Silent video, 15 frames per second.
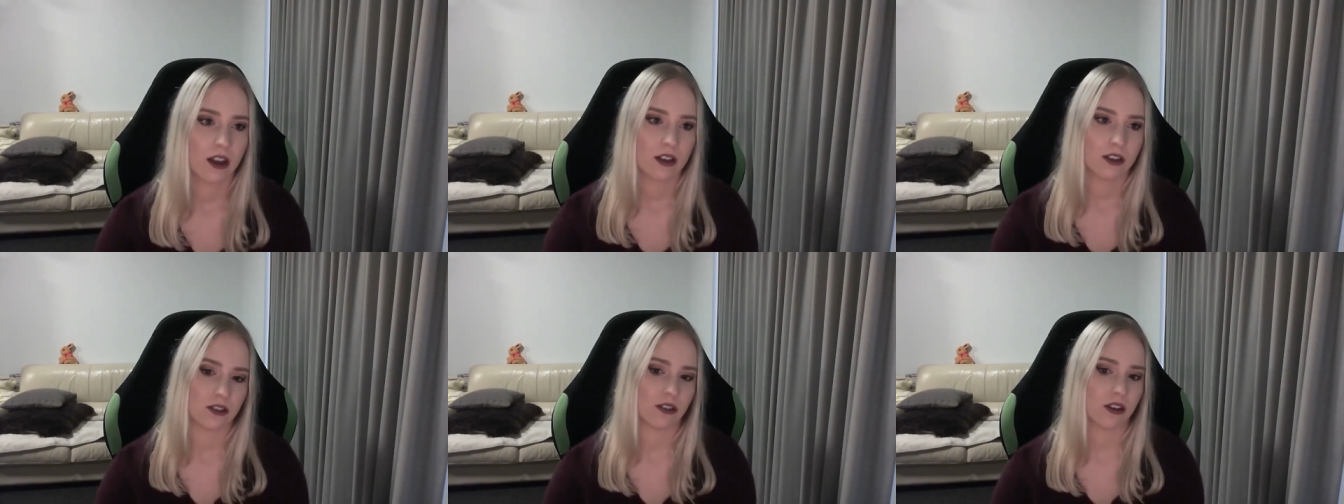
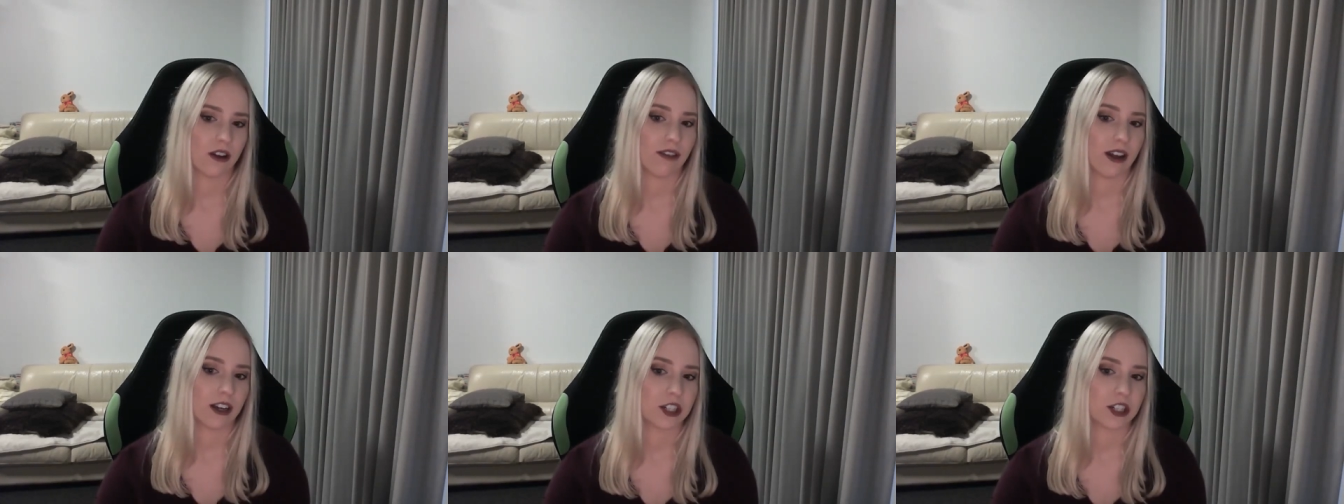So
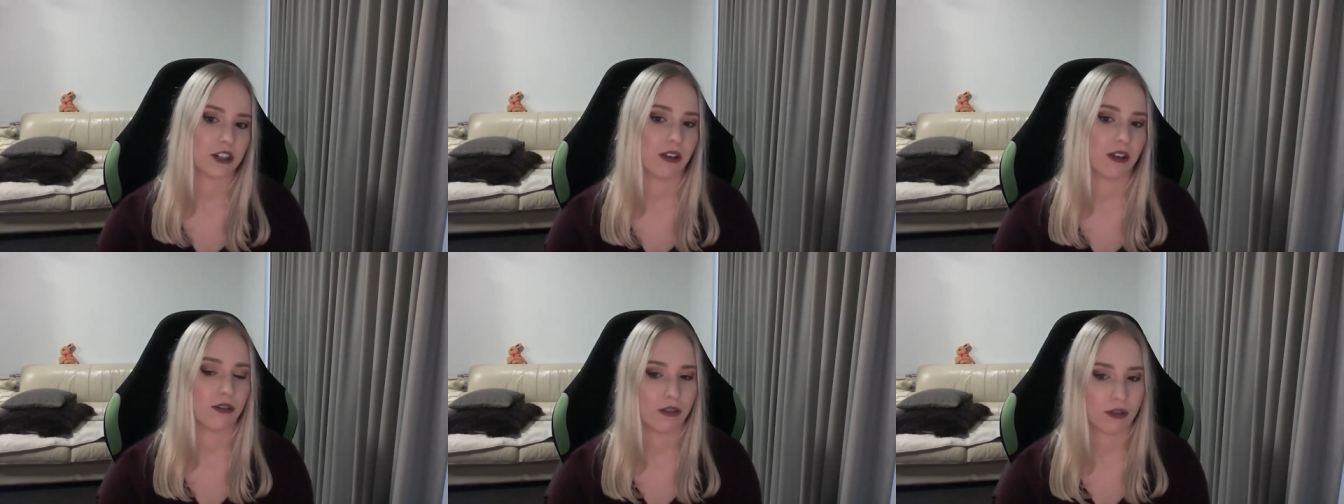I've actually
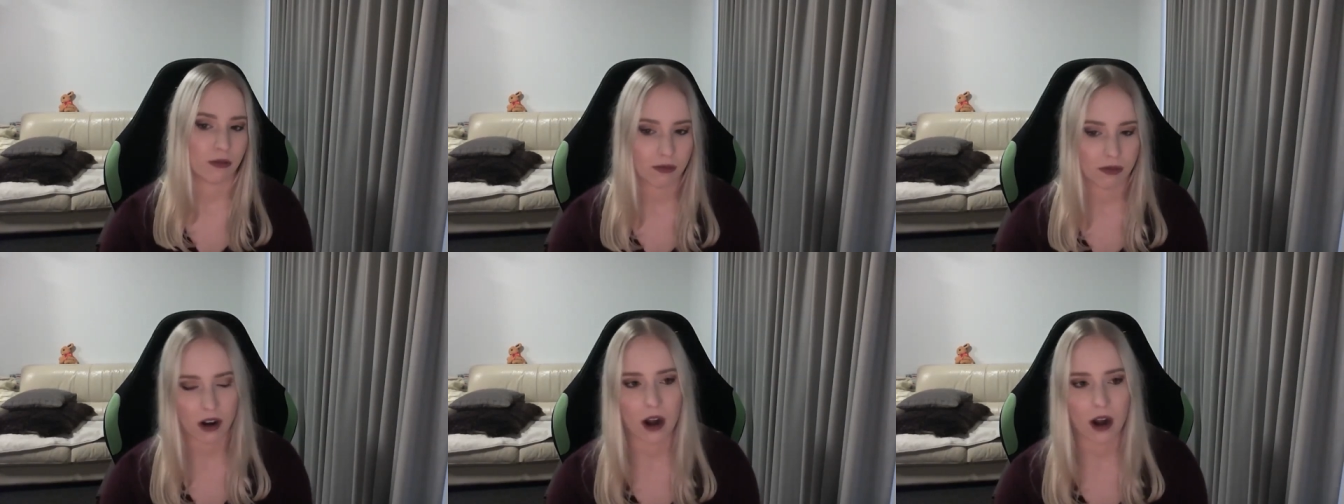went through
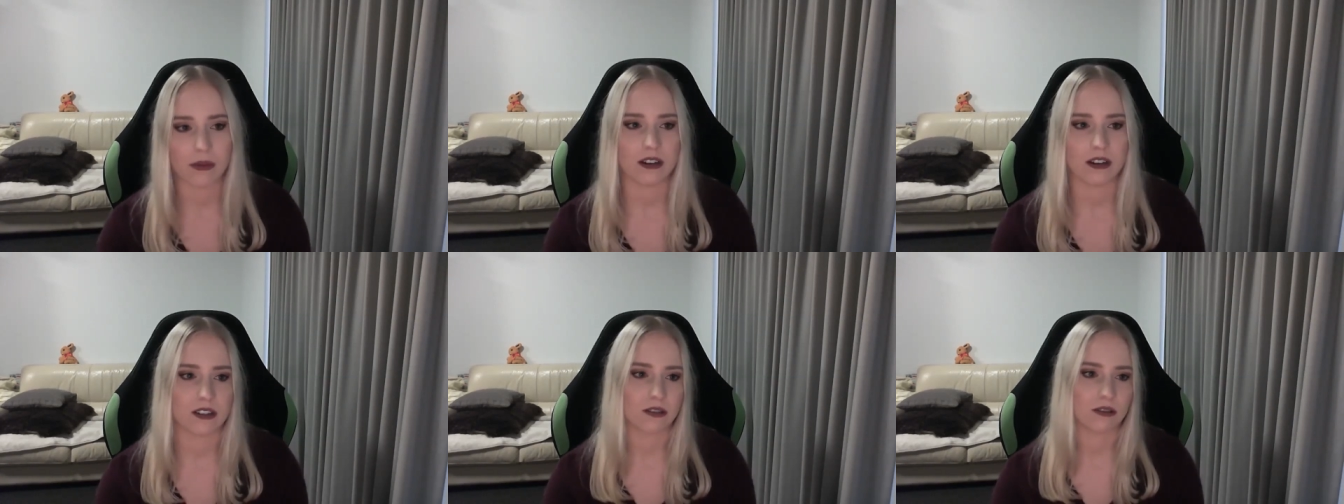
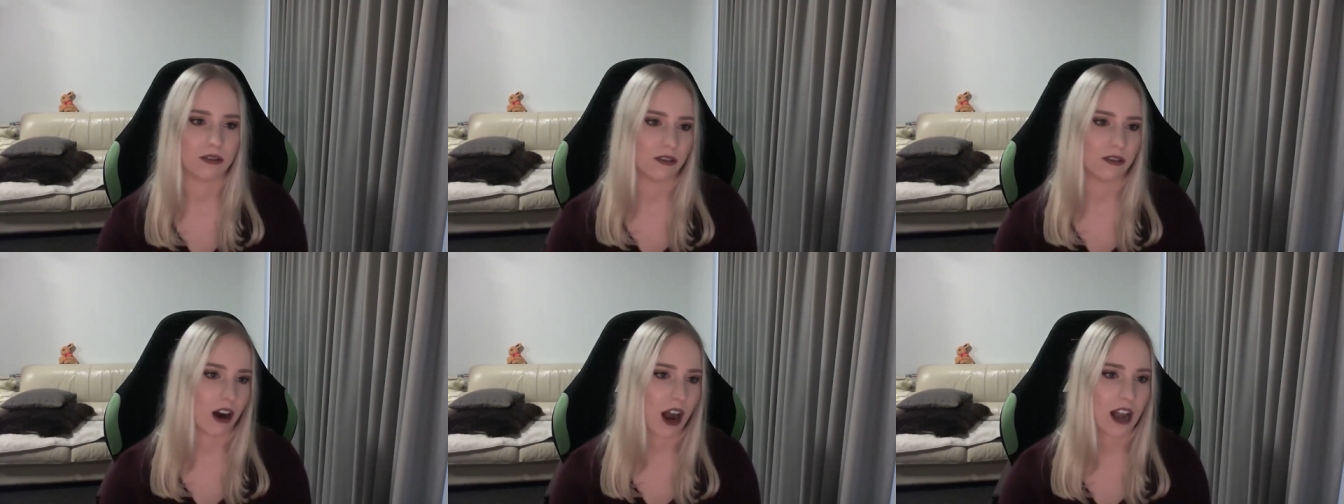primary
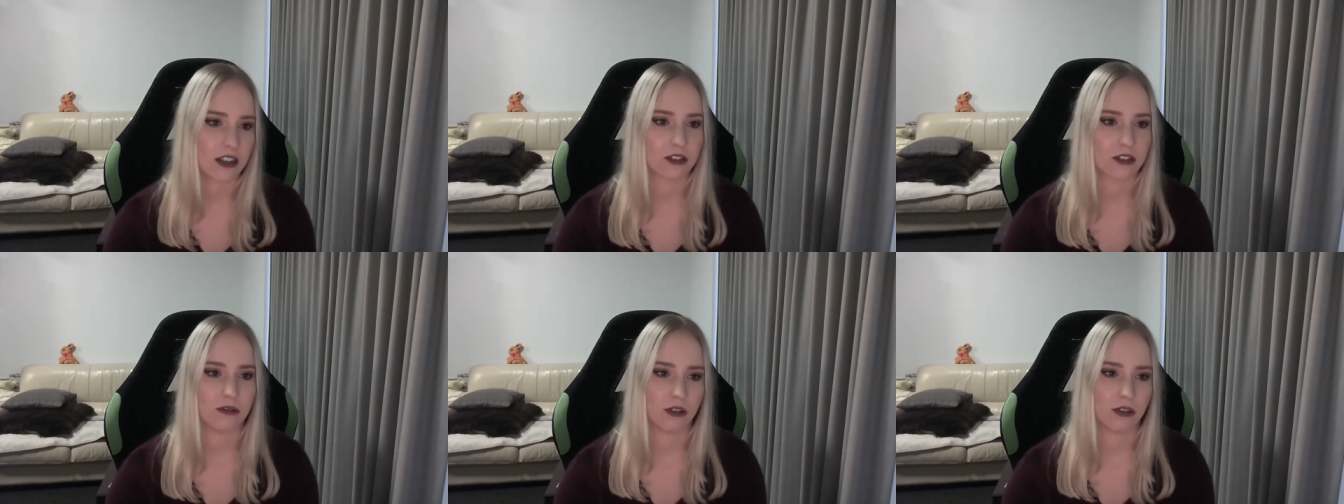school, high school,